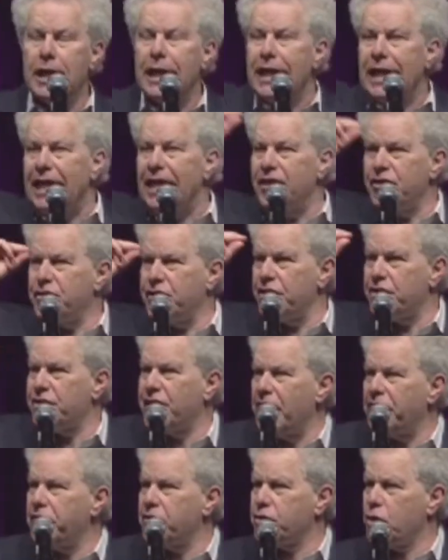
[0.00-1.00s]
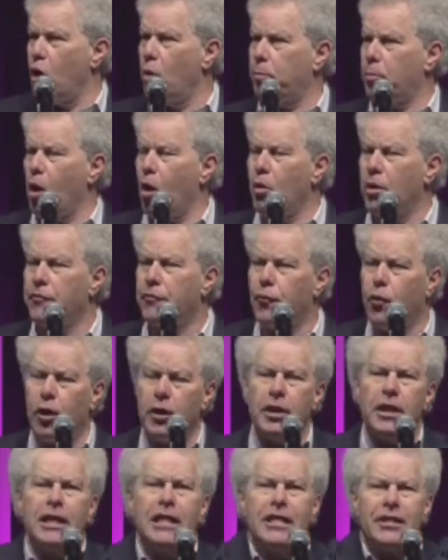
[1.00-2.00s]
It is the stethoscope going for it.
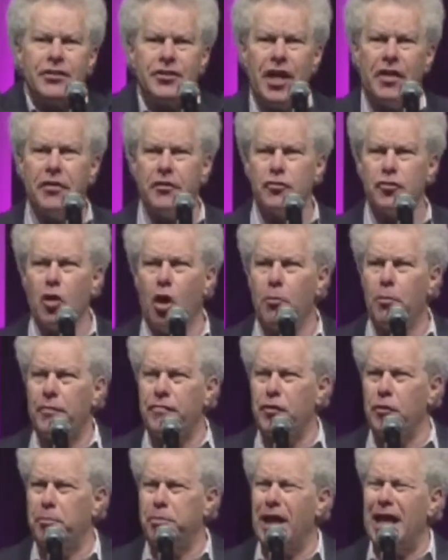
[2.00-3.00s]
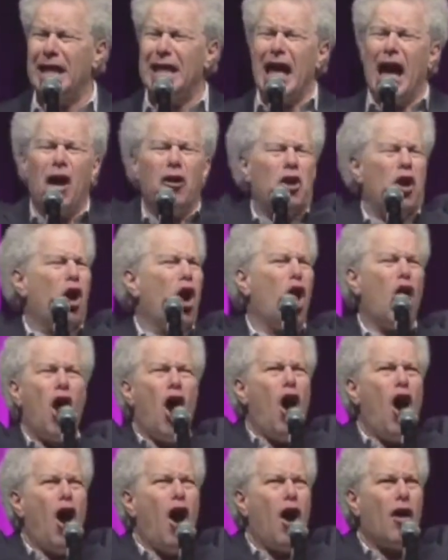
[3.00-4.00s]
Stethoscope, if you blank out,
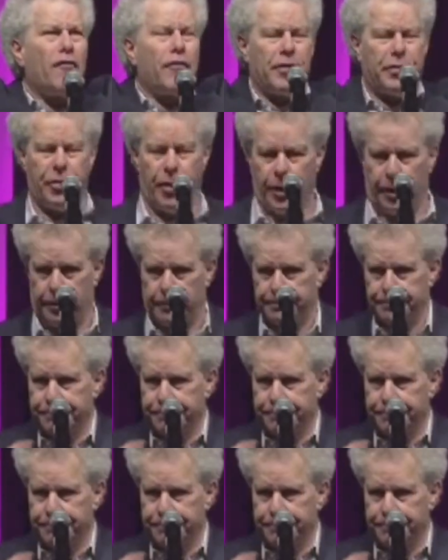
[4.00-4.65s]
everything.